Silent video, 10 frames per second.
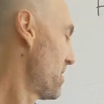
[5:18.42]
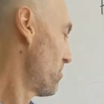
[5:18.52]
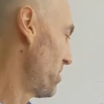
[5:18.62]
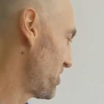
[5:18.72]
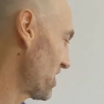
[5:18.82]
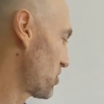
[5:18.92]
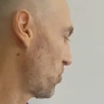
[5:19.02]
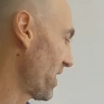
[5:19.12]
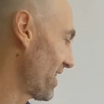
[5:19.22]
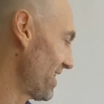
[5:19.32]
But just
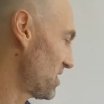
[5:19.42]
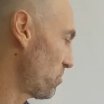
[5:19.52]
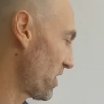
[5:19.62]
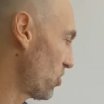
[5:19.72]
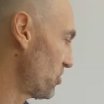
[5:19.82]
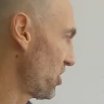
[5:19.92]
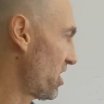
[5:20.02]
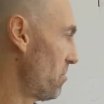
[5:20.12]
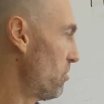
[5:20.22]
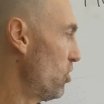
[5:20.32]
quickly, it's because you
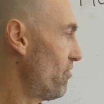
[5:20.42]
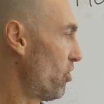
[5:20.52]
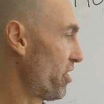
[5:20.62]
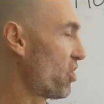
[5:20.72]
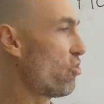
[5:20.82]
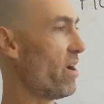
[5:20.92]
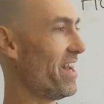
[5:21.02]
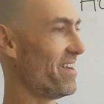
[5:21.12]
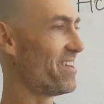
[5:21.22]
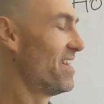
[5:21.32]
can move all the
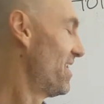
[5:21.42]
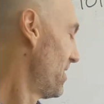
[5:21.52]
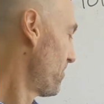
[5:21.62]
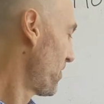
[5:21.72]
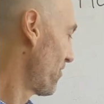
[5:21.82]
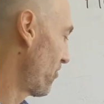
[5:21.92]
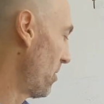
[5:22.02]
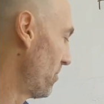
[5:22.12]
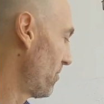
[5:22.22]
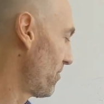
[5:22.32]
credit
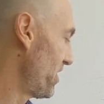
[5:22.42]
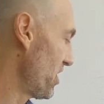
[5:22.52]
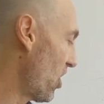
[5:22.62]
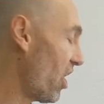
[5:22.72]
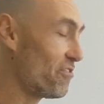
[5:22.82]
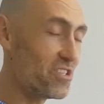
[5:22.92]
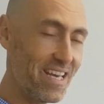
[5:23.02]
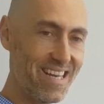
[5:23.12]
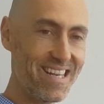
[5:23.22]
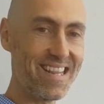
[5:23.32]
from the
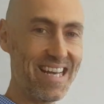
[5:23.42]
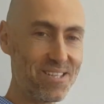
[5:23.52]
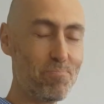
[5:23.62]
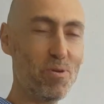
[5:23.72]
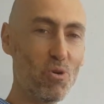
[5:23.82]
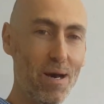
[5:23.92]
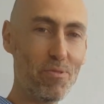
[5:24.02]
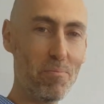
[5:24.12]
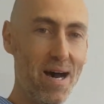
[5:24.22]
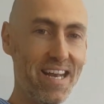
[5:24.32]
offset that's built up
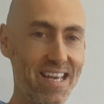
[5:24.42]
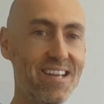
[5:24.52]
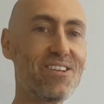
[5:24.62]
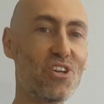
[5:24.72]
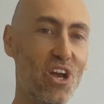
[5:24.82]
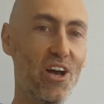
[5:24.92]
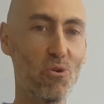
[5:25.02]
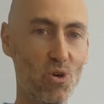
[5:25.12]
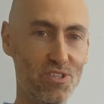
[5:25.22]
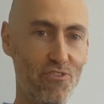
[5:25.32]
the money to go
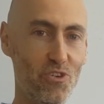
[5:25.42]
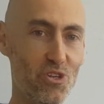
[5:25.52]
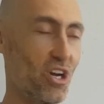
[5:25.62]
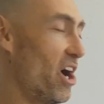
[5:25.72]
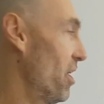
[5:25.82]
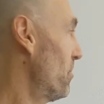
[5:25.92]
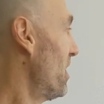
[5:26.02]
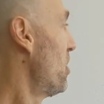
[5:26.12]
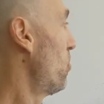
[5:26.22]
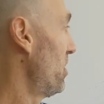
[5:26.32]
towards a future home.
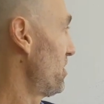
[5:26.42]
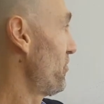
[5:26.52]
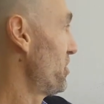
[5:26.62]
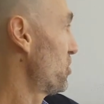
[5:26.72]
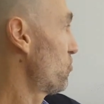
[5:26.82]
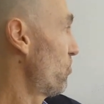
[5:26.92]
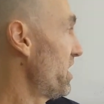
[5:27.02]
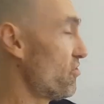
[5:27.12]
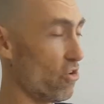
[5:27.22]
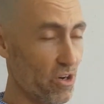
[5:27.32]
Whereas if you just
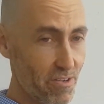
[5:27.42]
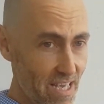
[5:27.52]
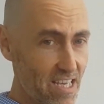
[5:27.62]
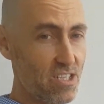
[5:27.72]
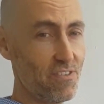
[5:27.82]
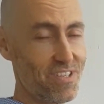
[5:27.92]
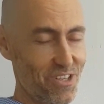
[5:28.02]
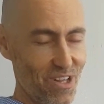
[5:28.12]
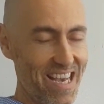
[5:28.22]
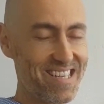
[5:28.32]
redraw it, yes, you've
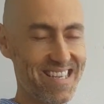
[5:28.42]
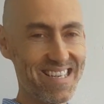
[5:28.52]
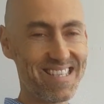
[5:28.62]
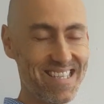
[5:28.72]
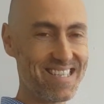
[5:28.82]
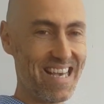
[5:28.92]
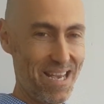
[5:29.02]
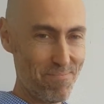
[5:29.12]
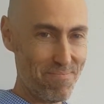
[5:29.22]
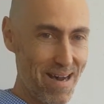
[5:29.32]
still accessed the
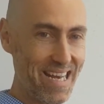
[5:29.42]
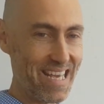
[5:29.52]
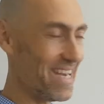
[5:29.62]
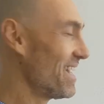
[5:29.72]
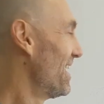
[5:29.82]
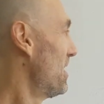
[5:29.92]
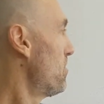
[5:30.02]
same money,